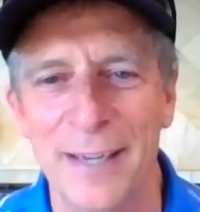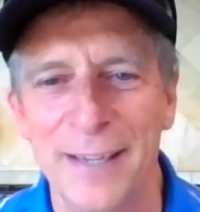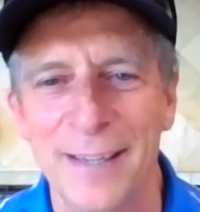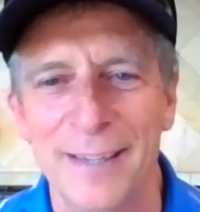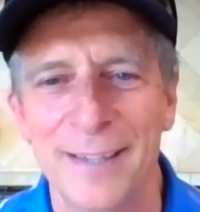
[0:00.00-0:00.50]
one.
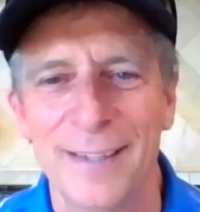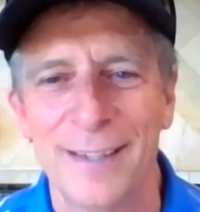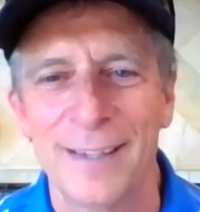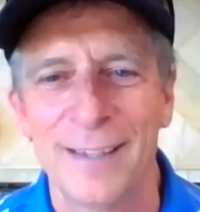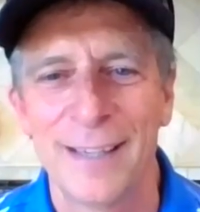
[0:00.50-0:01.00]

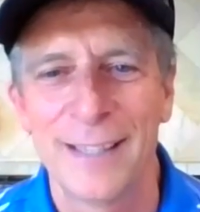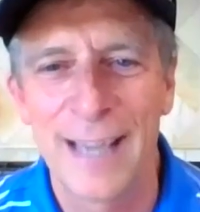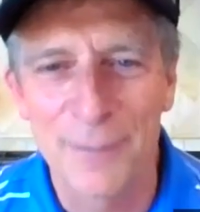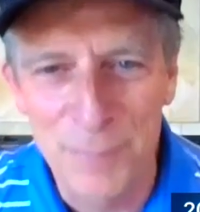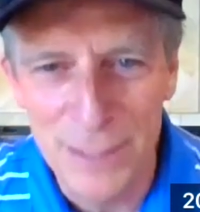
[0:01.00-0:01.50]
And
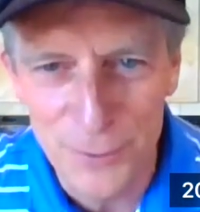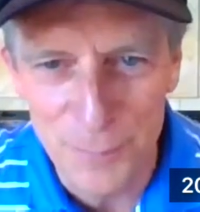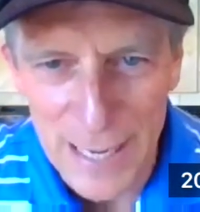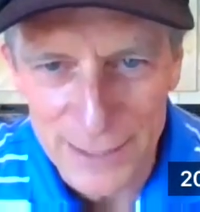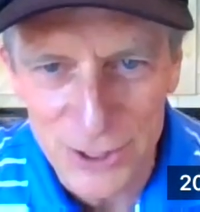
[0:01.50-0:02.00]
that
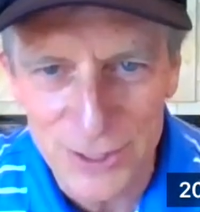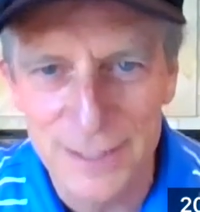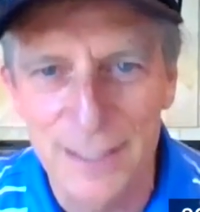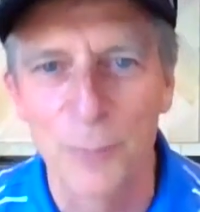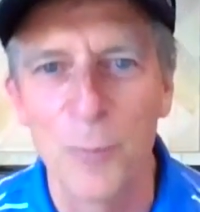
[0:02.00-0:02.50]
beard
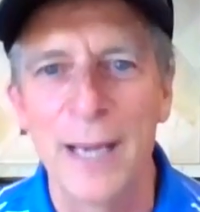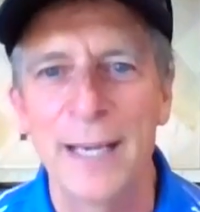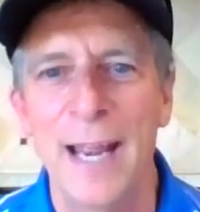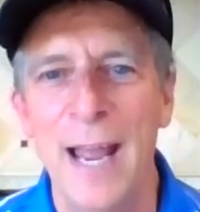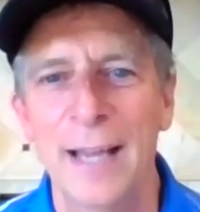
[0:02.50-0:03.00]
matches the
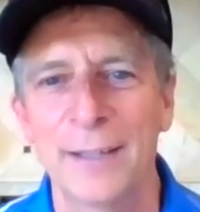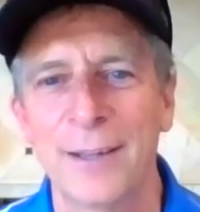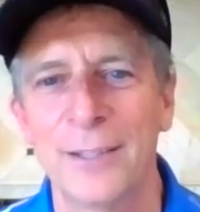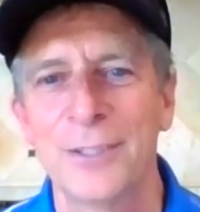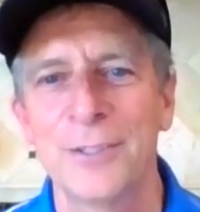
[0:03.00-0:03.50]
white hat,
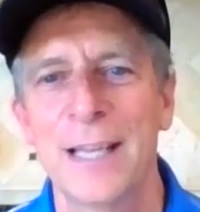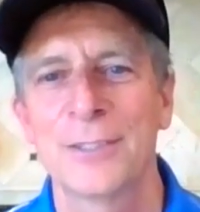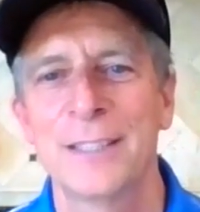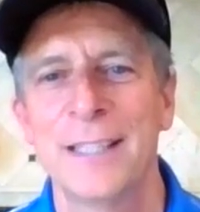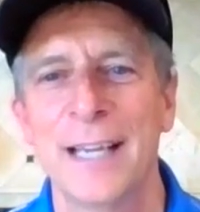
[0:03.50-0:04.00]
our two
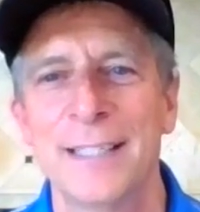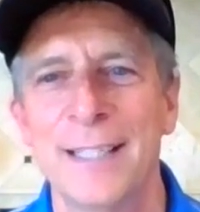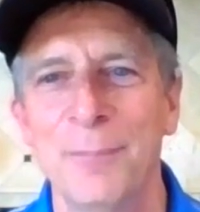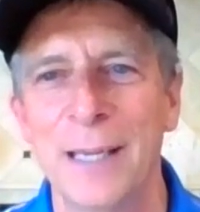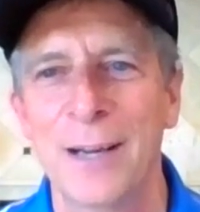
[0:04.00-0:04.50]
thousand
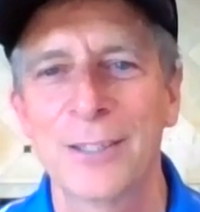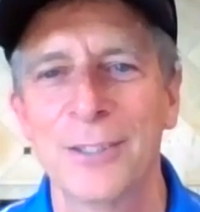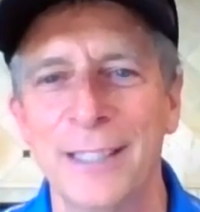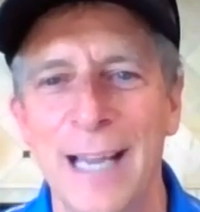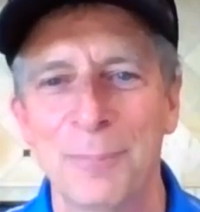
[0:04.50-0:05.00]
nineteen
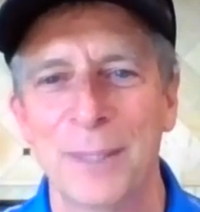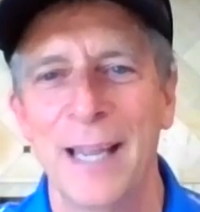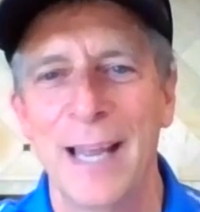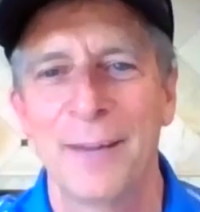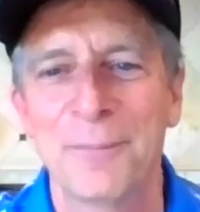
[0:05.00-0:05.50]
Bianco
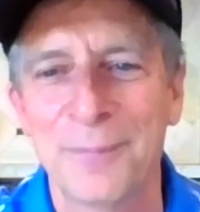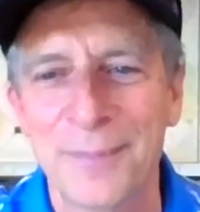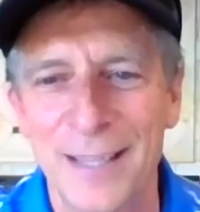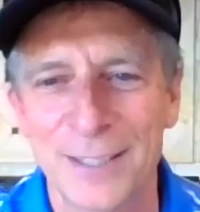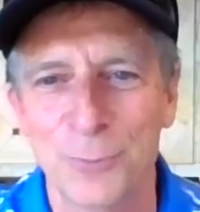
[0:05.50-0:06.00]
DiNapoli hat.
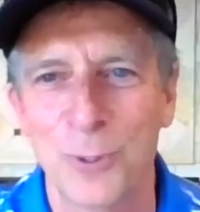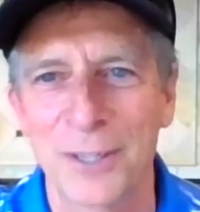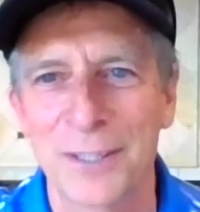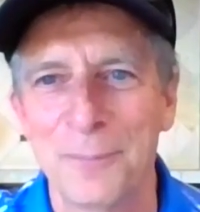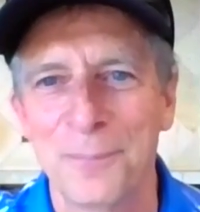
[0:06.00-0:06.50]
Nice
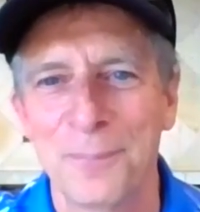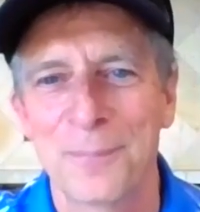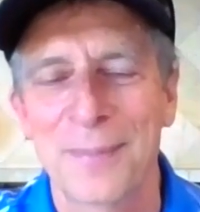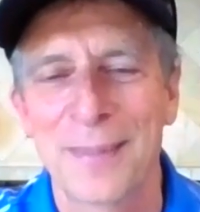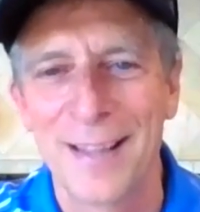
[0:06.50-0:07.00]
work.
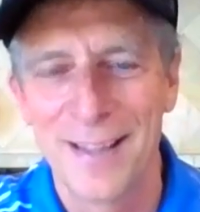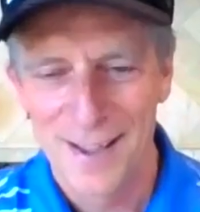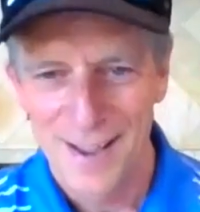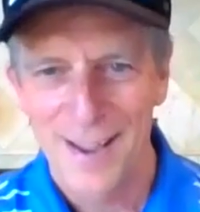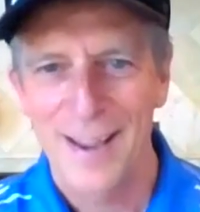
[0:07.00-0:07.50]

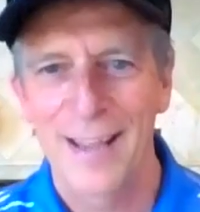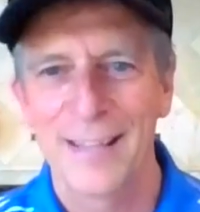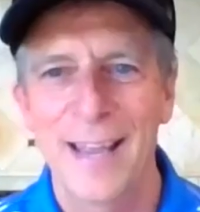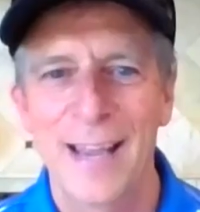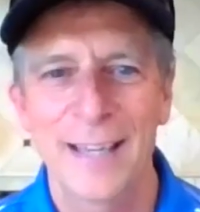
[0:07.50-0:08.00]
And